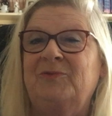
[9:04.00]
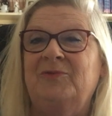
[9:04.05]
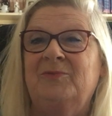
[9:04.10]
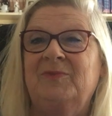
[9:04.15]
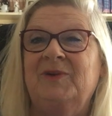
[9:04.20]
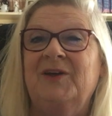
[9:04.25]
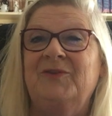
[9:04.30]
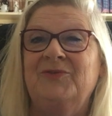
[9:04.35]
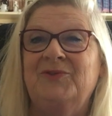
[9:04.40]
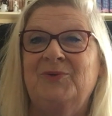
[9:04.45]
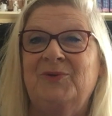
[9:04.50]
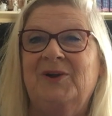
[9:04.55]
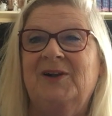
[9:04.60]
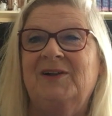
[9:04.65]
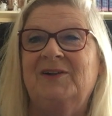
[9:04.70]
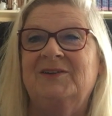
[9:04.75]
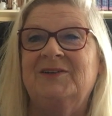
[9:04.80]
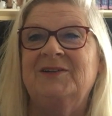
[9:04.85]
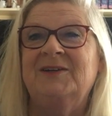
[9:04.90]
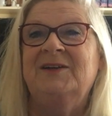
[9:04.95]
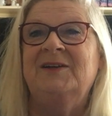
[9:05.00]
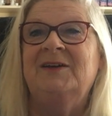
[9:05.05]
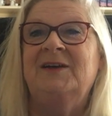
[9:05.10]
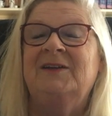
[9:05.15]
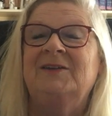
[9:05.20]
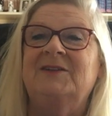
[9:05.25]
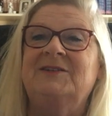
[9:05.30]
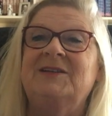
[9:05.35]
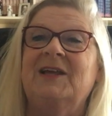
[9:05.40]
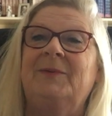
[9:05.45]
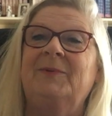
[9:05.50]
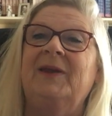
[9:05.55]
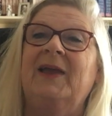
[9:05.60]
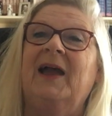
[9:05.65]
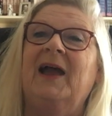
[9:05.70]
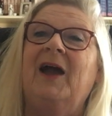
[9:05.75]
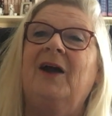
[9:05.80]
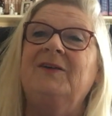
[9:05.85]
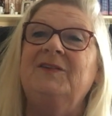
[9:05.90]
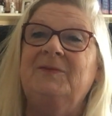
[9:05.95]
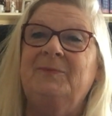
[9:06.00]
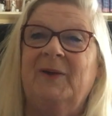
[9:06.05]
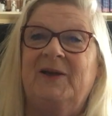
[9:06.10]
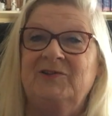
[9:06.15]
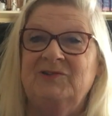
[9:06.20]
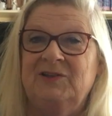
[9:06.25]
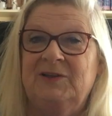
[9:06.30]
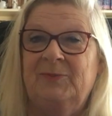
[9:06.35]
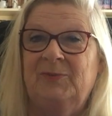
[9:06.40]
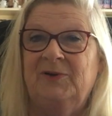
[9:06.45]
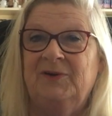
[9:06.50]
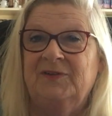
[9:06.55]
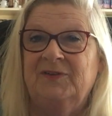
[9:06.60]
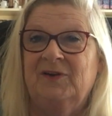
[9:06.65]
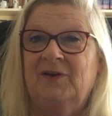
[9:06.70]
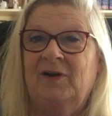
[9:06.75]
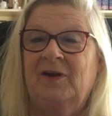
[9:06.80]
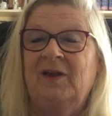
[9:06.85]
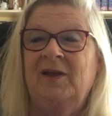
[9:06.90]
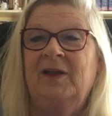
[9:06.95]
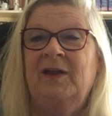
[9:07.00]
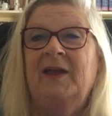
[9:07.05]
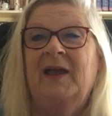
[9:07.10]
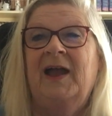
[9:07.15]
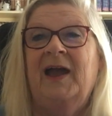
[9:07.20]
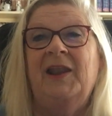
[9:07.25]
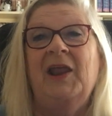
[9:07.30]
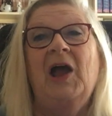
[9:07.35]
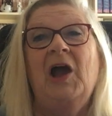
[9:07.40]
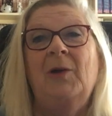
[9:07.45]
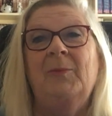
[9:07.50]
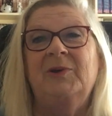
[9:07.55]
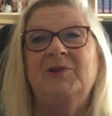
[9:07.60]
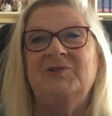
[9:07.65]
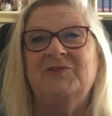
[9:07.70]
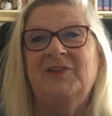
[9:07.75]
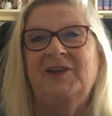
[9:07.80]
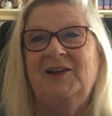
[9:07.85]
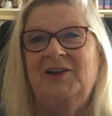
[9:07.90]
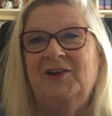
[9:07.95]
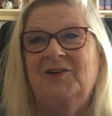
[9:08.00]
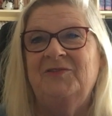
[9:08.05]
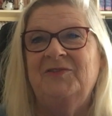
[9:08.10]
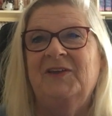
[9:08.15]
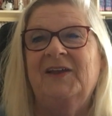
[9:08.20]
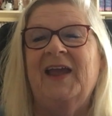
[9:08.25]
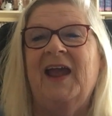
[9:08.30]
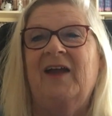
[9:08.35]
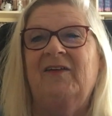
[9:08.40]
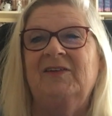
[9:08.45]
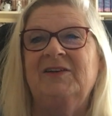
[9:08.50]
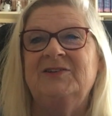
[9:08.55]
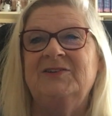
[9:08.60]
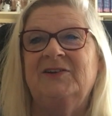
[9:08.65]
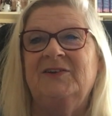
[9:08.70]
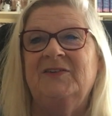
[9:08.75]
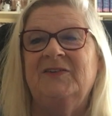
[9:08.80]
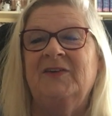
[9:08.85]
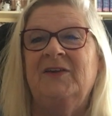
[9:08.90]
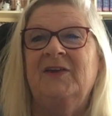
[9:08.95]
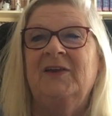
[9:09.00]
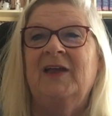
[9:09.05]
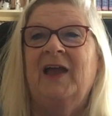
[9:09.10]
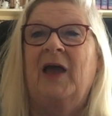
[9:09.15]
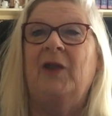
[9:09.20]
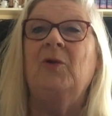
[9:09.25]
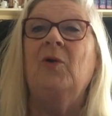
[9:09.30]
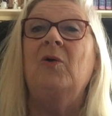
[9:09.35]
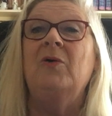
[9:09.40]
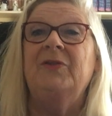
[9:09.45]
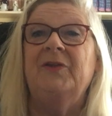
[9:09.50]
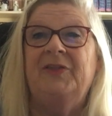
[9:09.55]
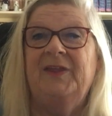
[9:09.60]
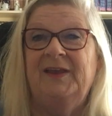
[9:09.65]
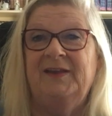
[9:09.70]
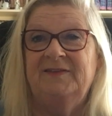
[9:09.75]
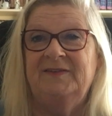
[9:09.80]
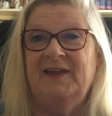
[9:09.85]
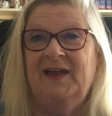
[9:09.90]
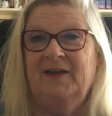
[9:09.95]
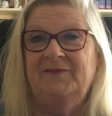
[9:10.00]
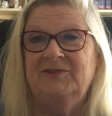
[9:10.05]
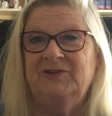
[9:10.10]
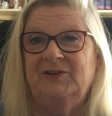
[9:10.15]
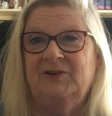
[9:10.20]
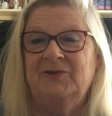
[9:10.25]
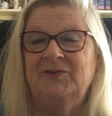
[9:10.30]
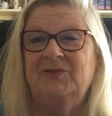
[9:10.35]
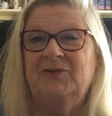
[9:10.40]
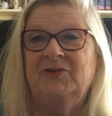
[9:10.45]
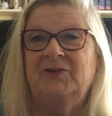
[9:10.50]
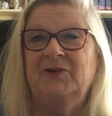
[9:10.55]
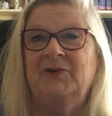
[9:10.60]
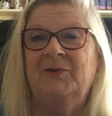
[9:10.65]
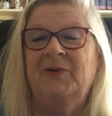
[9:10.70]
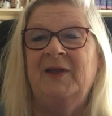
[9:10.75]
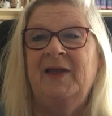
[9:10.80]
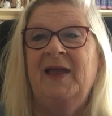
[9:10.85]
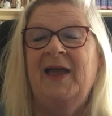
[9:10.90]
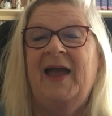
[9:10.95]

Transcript: from around the world, to tell me how special the books are and how much they love the characters and all the things they have to go through.